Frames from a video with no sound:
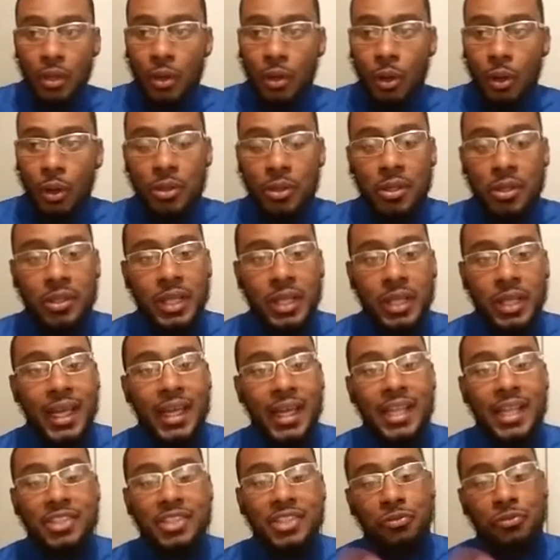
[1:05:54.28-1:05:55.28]
on the other hand,
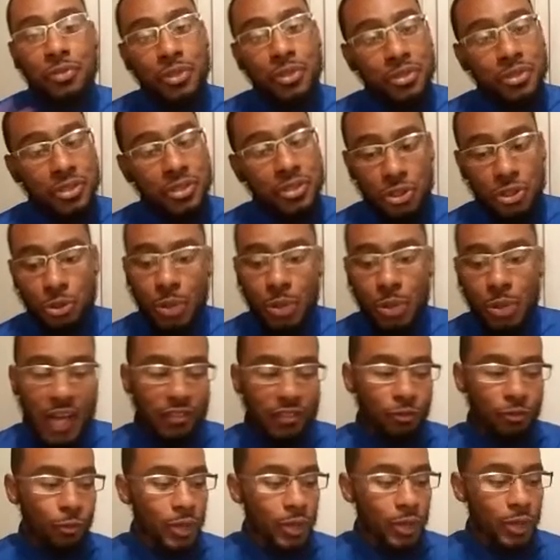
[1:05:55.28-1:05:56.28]
as a realtor, you have
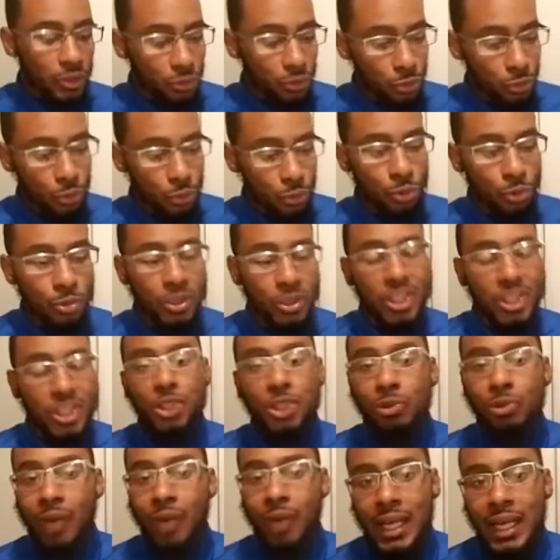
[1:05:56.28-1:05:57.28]
went through the
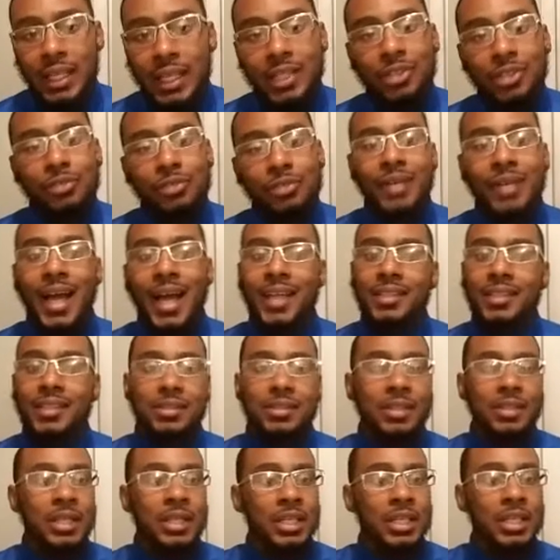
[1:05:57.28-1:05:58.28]
training, you got the
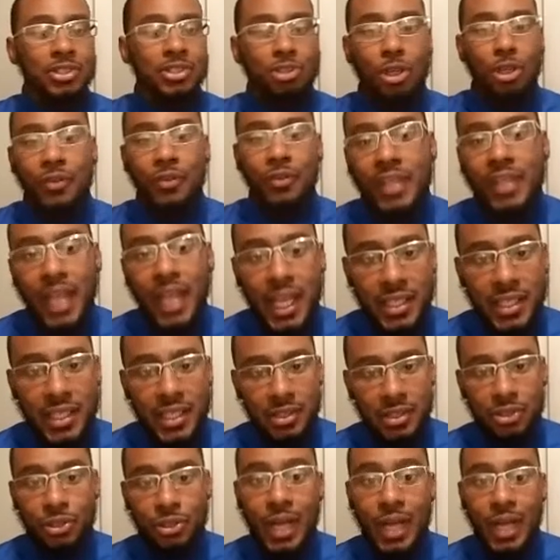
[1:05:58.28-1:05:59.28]

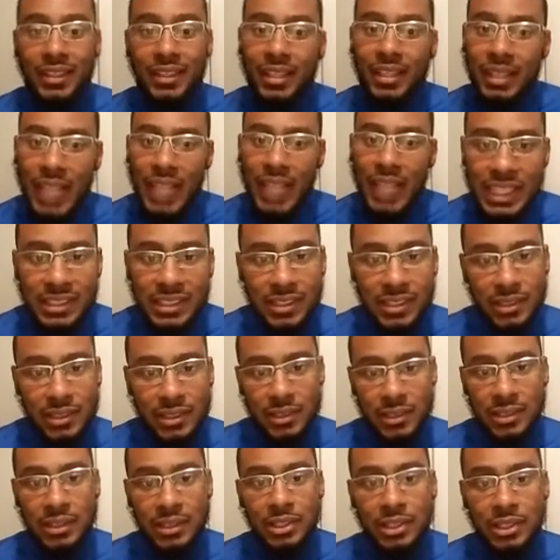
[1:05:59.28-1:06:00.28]
certification, you got the
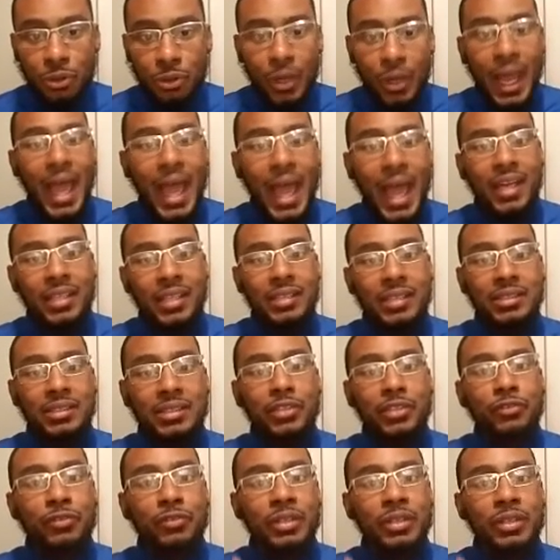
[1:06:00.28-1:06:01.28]
license. You're at a
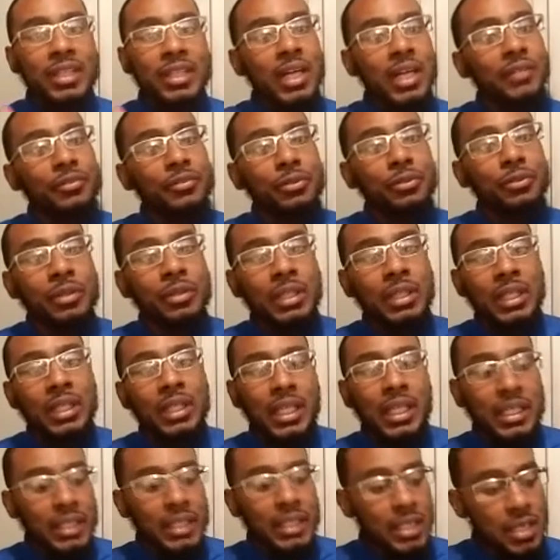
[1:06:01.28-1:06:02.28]
different level
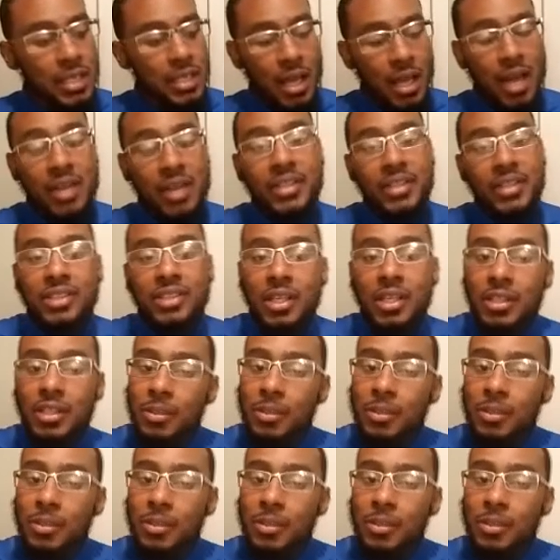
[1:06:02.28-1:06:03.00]
than a lot of these other